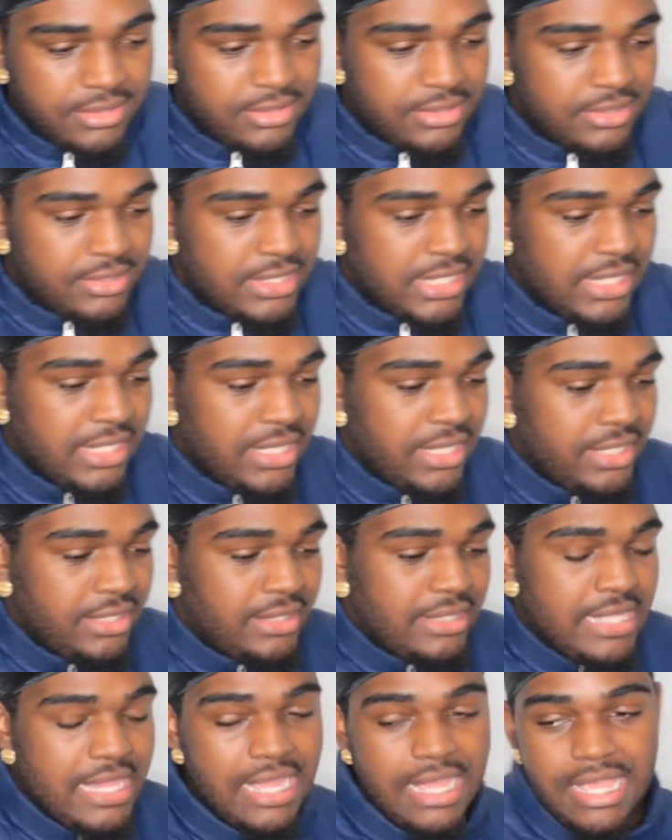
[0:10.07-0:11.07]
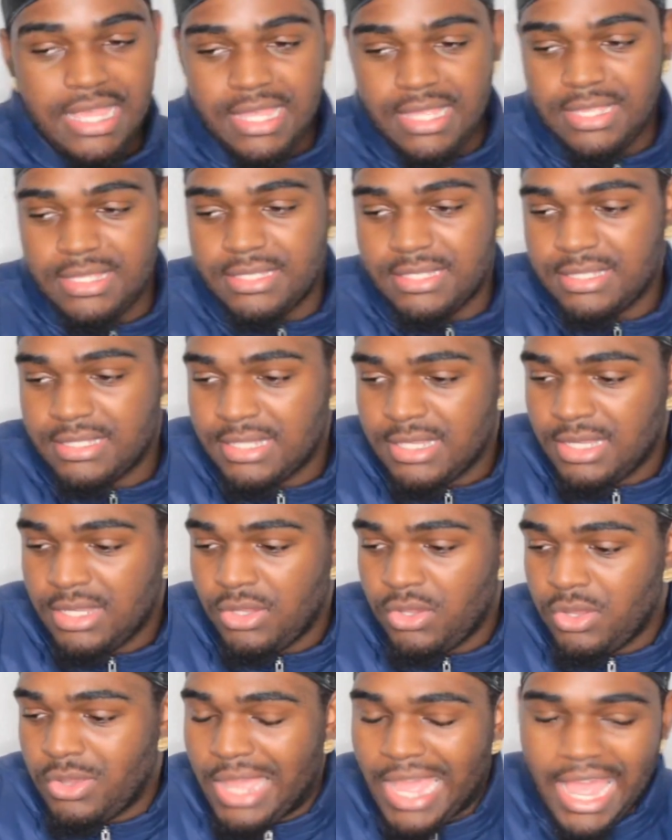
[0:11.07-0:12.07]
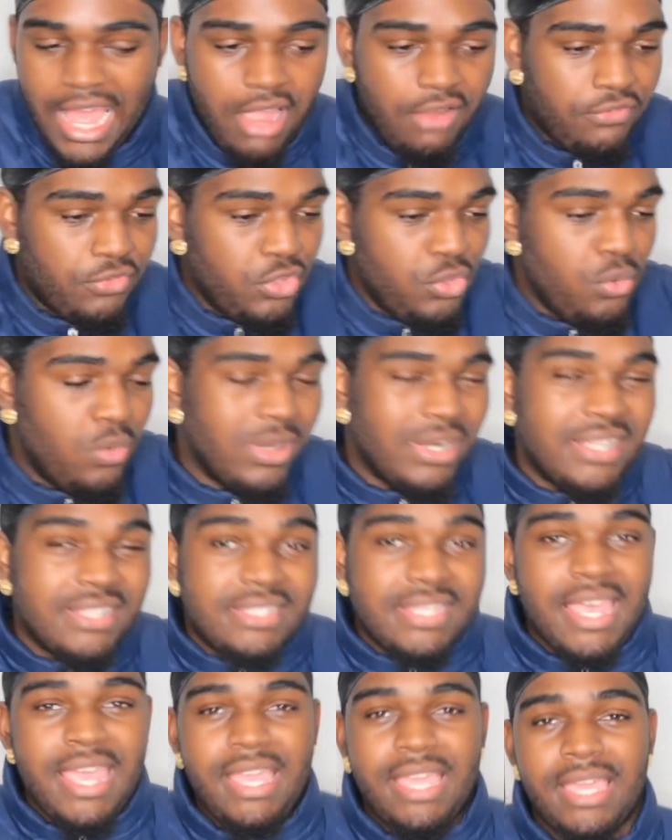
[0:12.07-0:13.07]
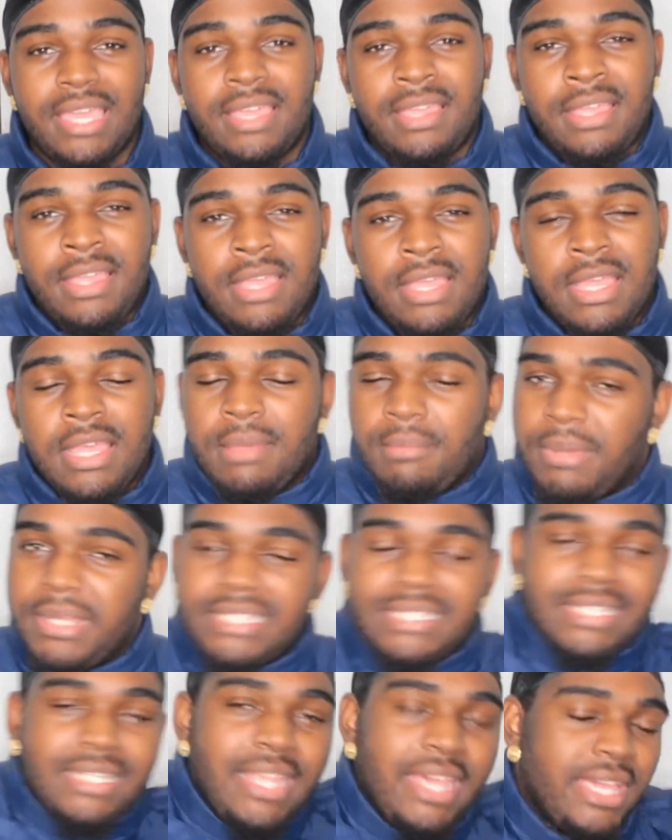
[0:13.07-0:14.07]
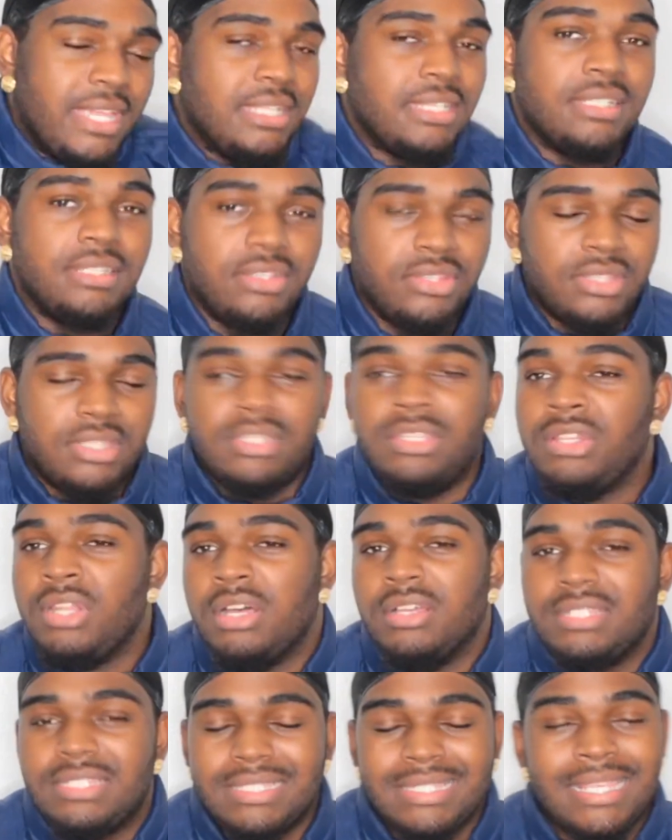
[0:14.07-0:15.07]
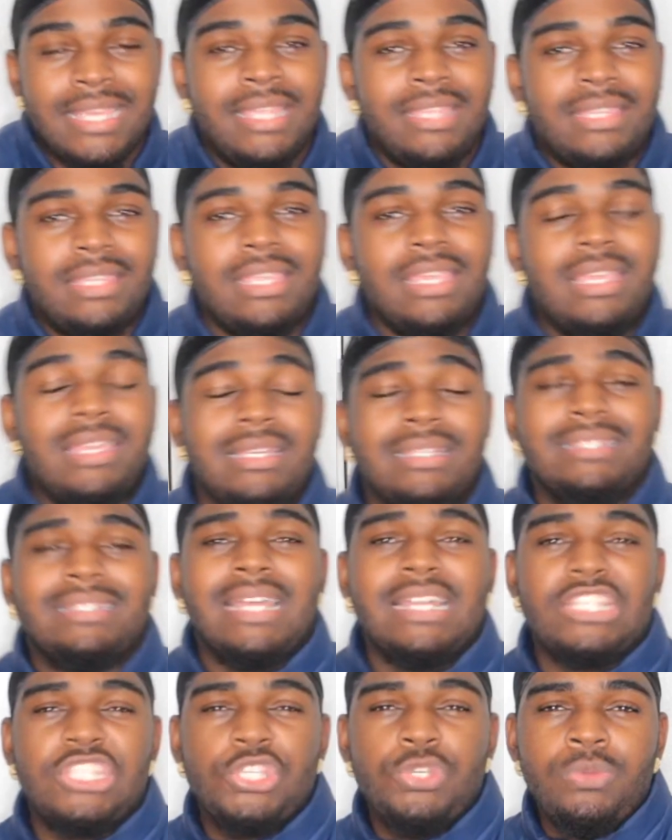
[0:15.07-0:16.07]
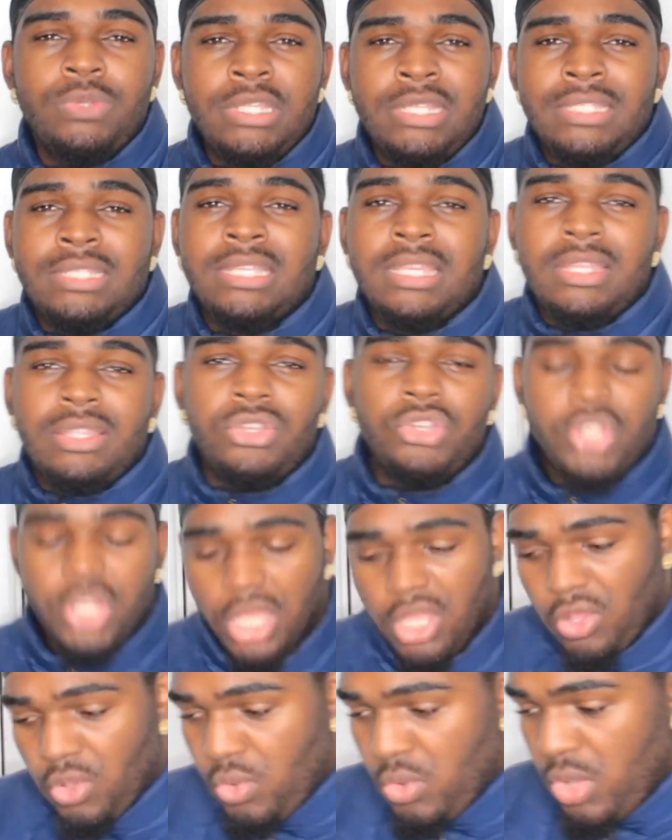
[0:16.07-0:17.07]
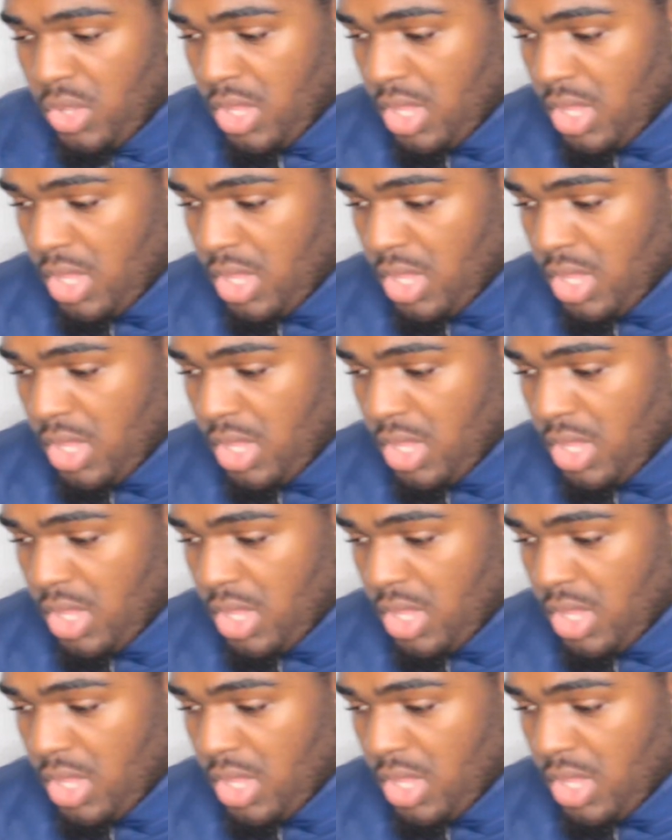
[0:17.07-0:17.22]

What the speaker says: 10 things, however you want to take it. But today, it's 10 things that you need to know